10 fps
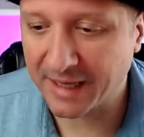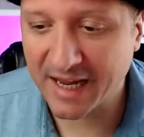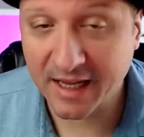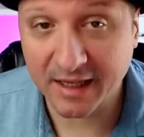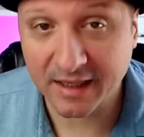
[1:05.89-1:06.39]

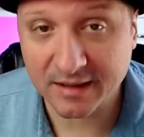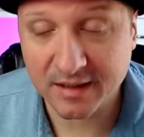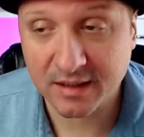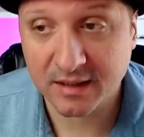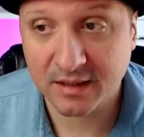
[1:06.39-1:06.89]
And
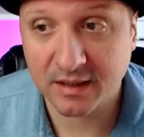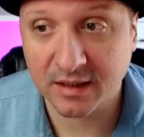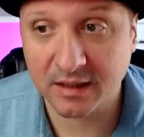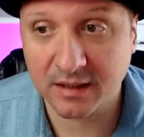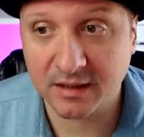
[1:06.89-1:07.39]

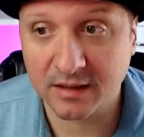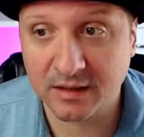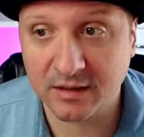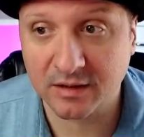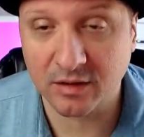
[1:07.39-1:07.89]

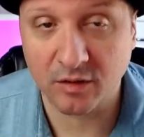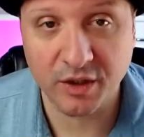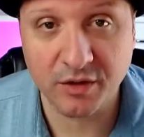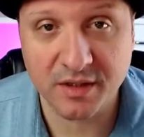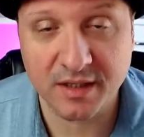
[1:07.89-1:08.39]
we
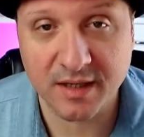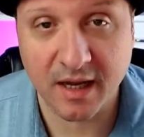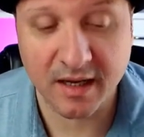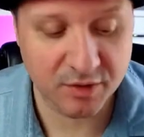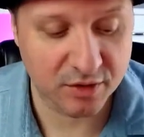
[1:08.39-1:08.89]
use this
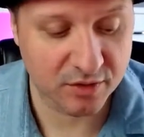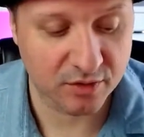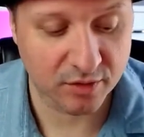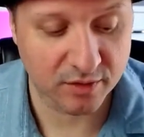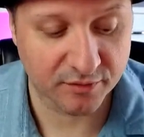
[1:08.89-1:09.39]
time to
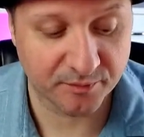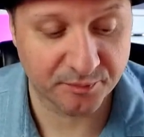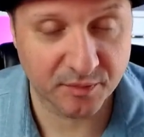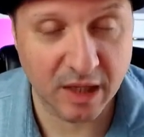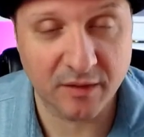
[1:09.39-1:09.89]
sort of
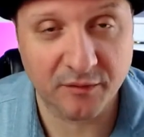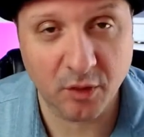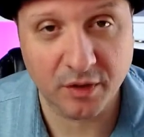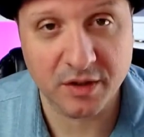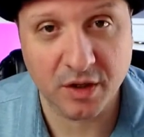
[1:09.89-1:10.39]

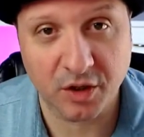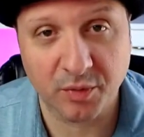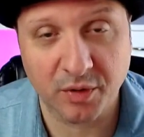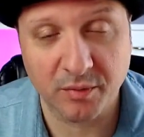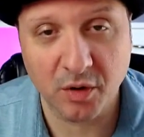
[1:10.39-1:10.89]
focus on our
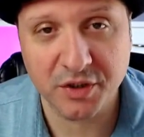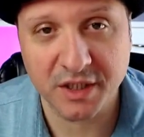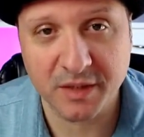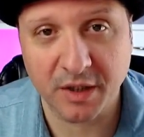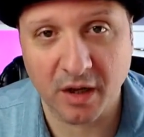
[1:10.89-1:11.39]

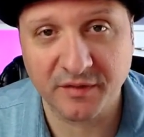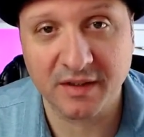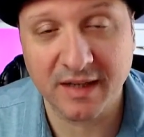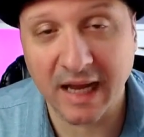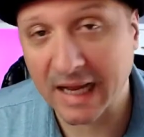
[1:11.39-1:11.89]
promotions, but
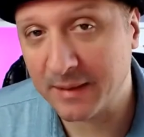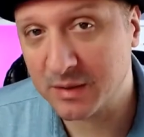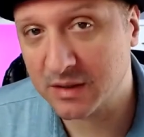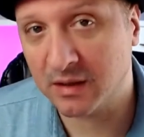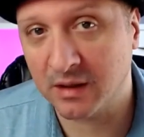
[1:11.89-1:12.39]
oftentimes
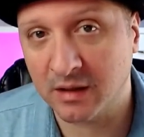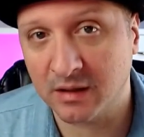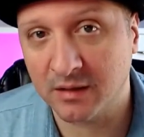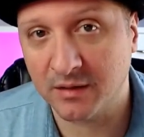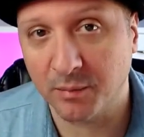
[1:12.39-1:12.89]

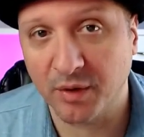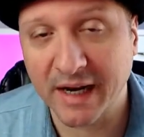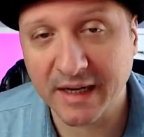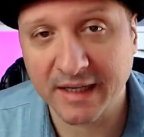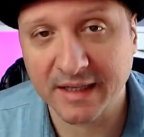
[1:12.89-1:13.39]
the
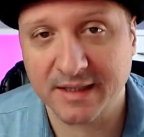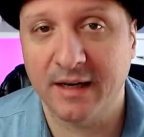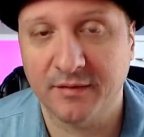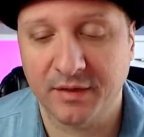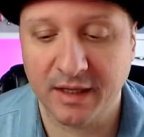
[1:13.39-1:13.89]
branding
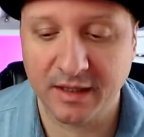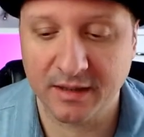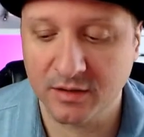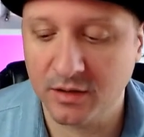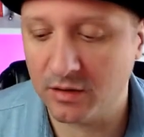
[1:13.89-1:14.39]
side of
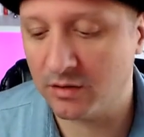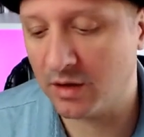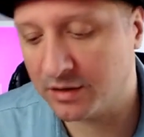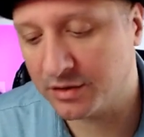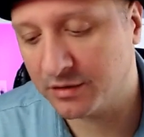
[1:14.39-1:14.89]
things go
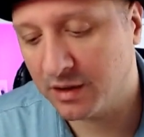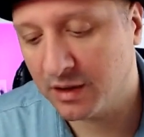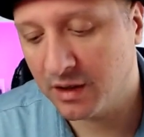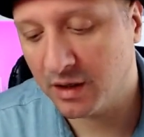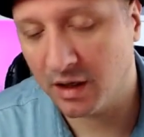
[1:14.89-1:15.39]

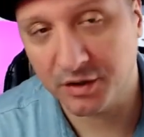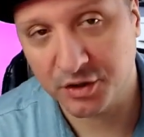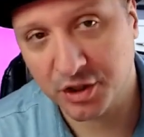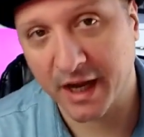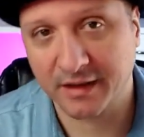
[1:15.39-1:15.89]

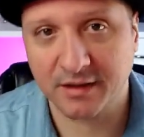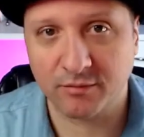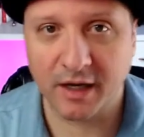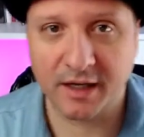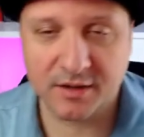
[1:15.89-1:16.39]
unchecked, right?